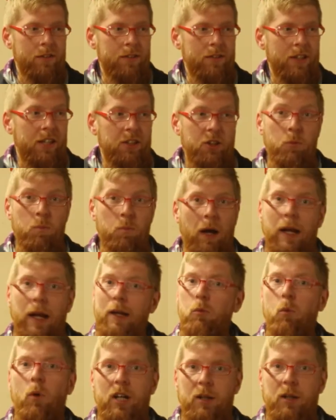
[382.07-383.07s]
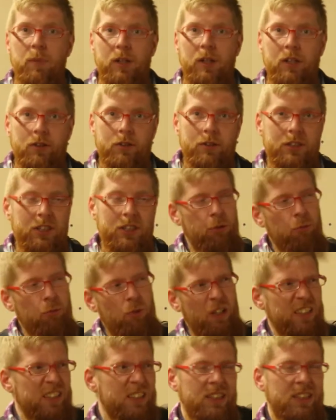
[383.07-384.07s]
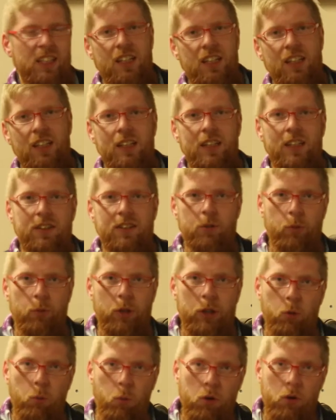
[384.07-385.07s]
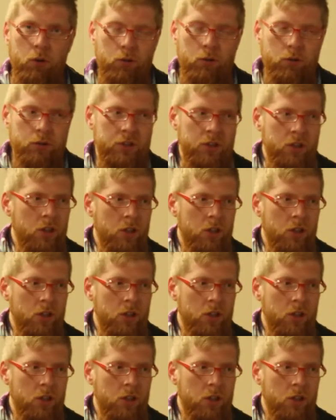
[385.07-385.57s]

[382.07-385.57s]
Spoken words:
that you might want to build and you want to see it in real world,